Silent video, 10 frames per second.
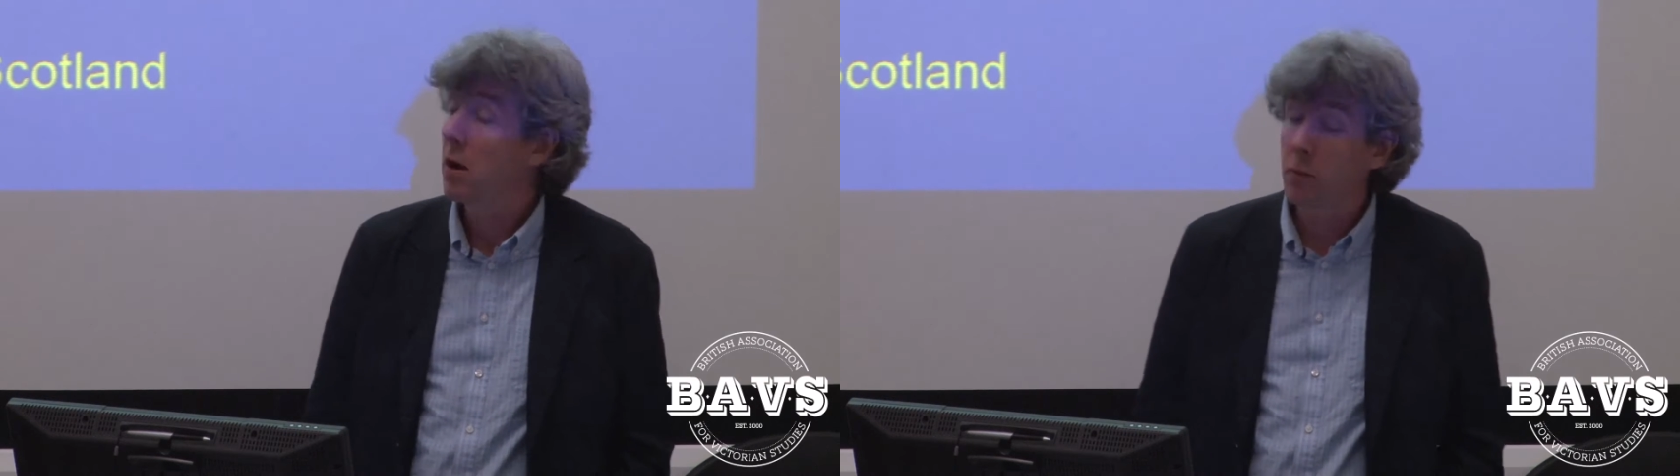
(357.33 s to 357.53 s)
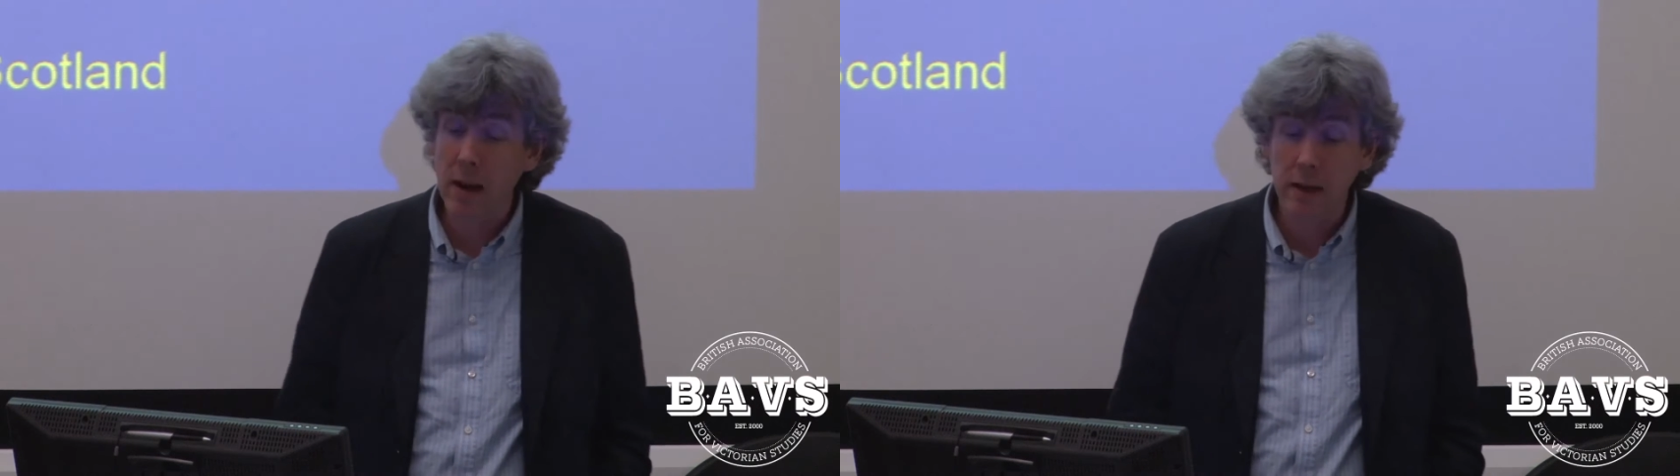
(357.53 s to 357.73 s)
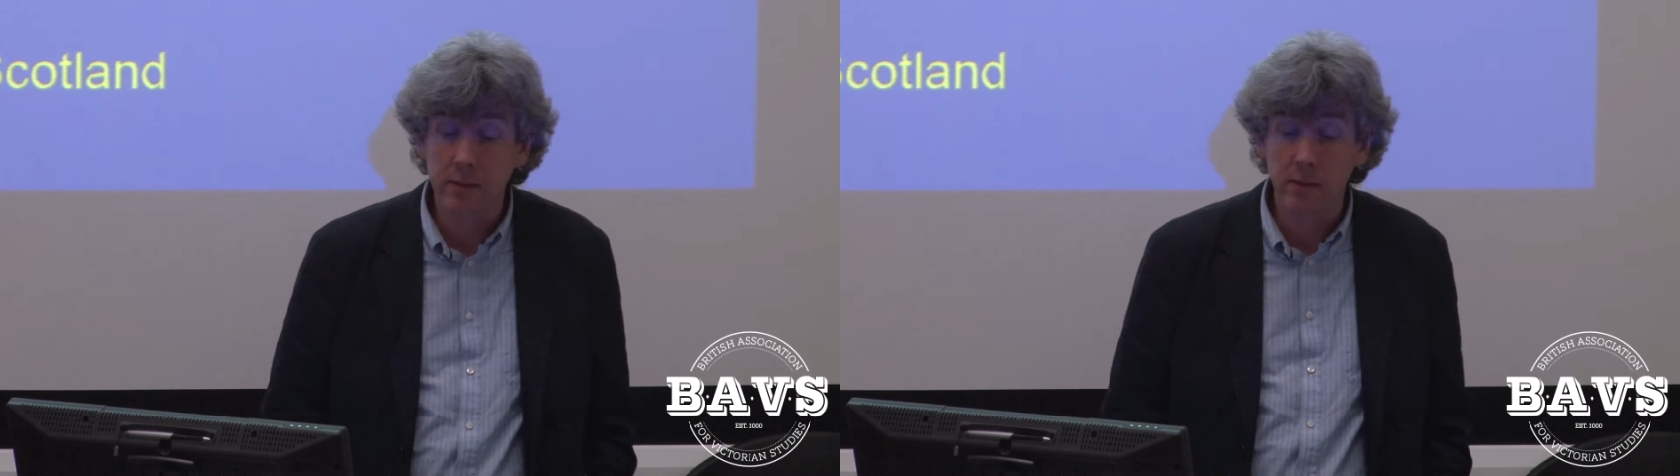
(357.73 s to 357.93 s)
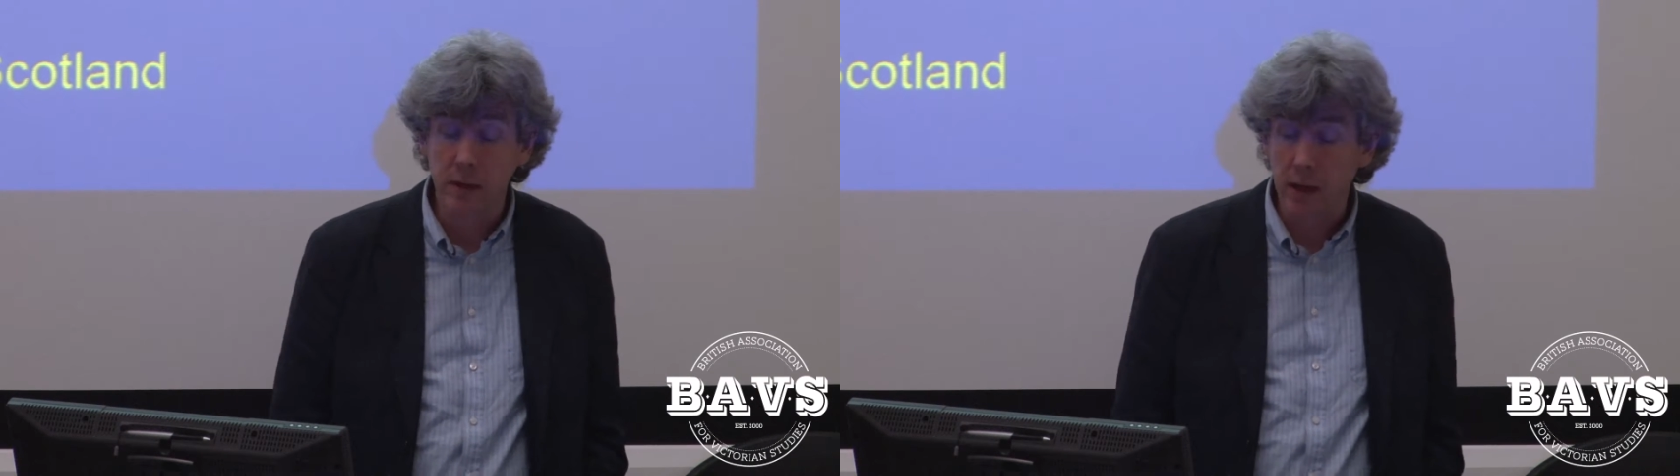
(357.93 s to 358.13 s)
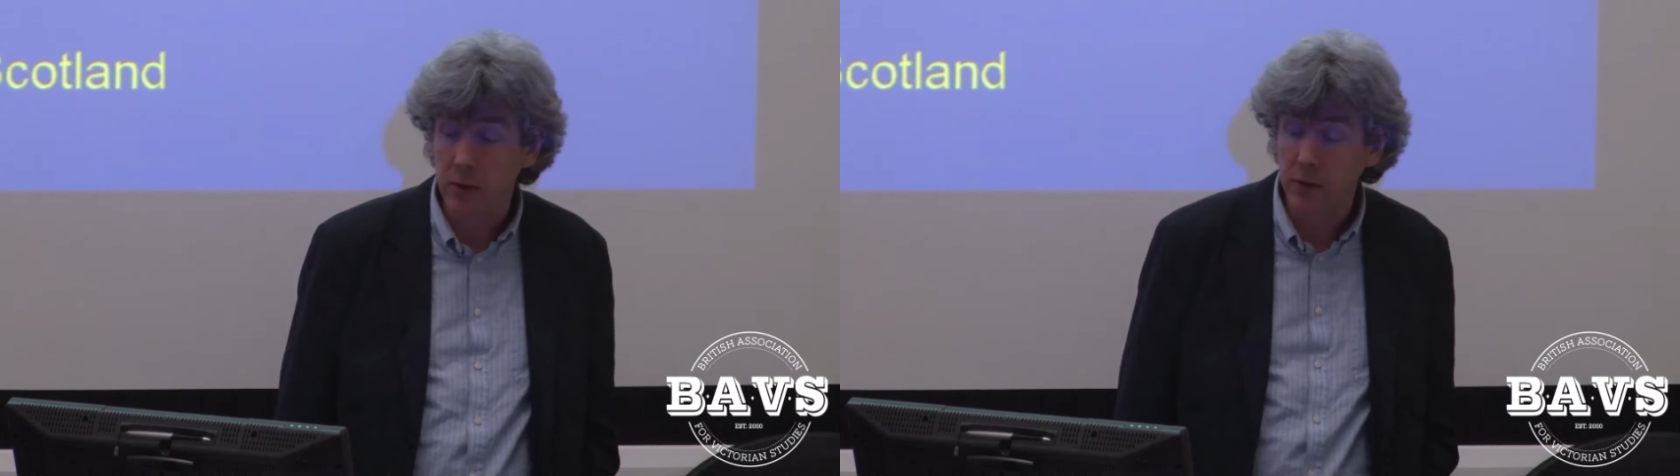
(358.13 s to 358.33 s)

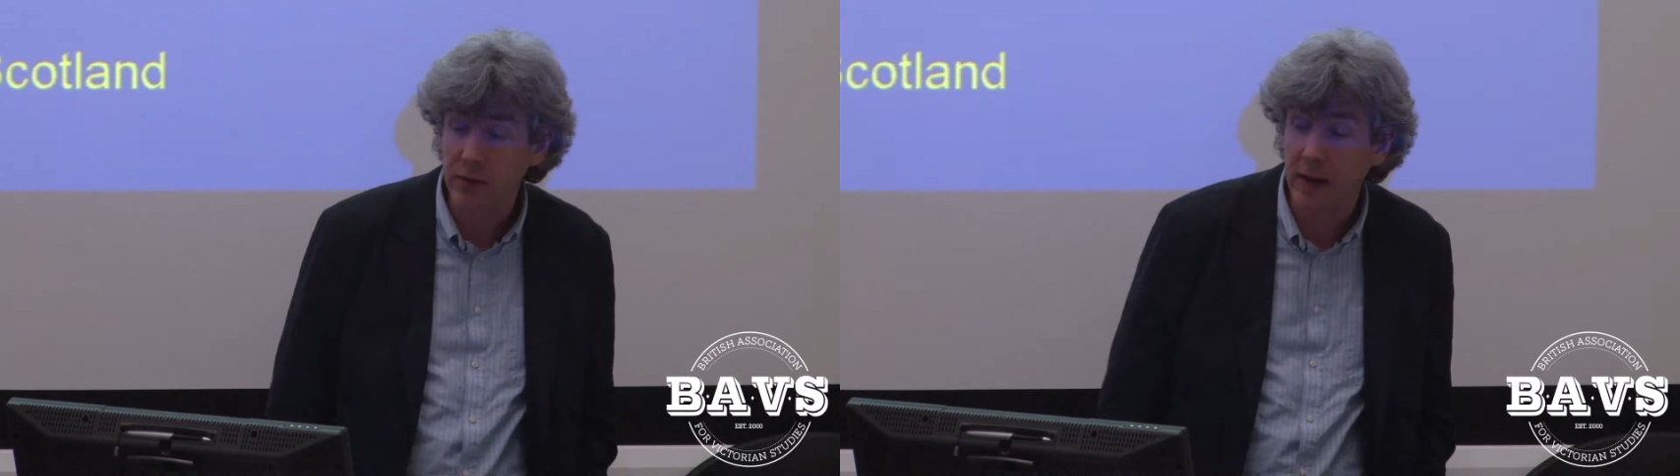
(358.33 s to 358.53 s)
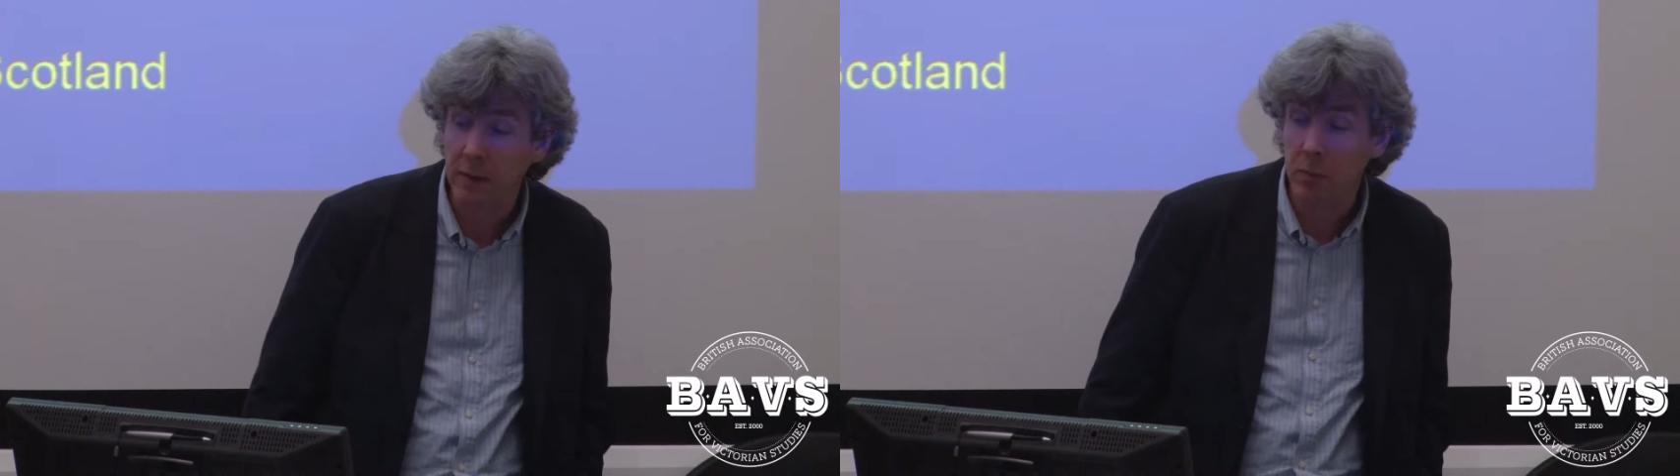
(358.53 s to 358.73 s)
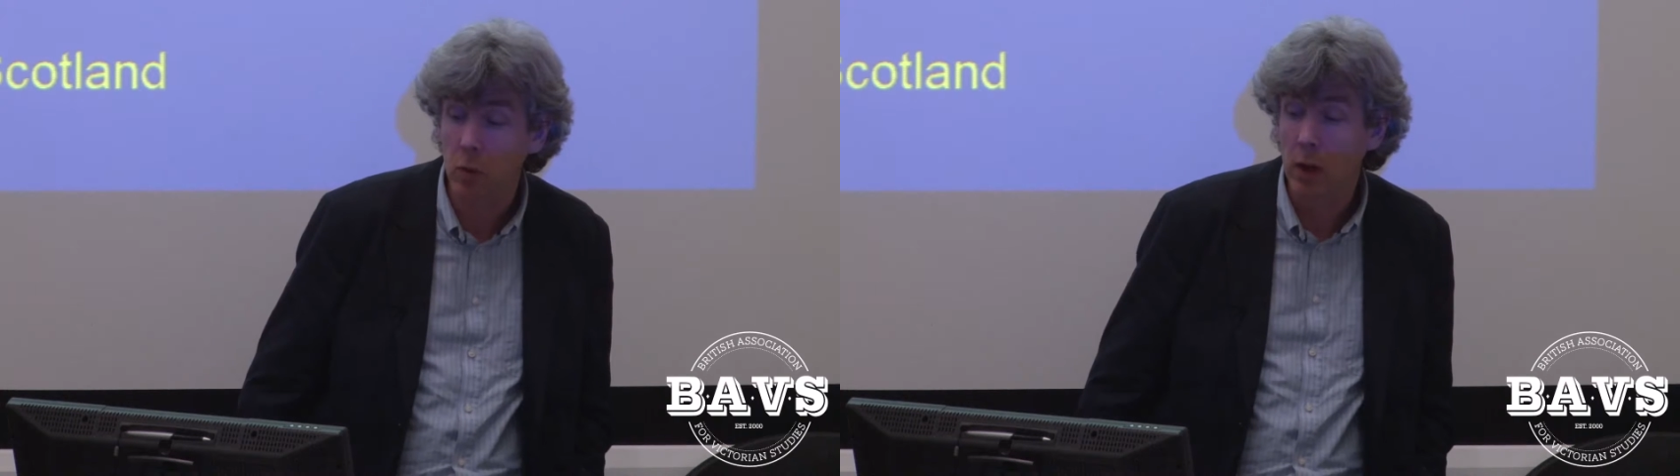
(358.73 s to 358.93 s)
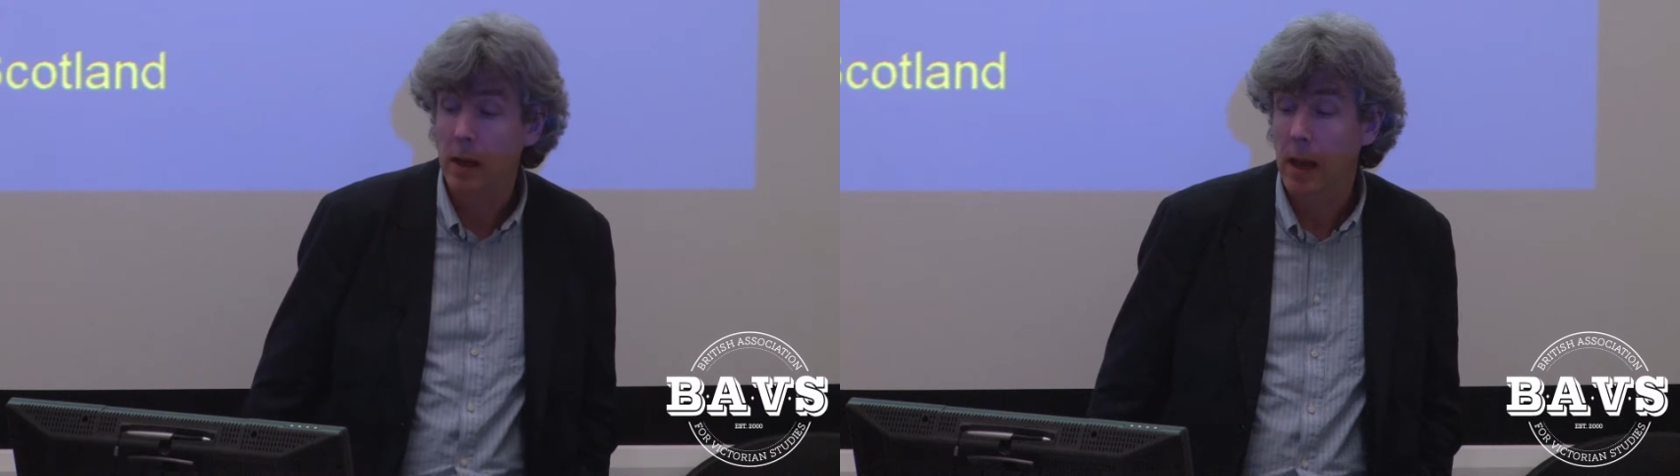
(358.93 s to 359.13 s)
relatively understandable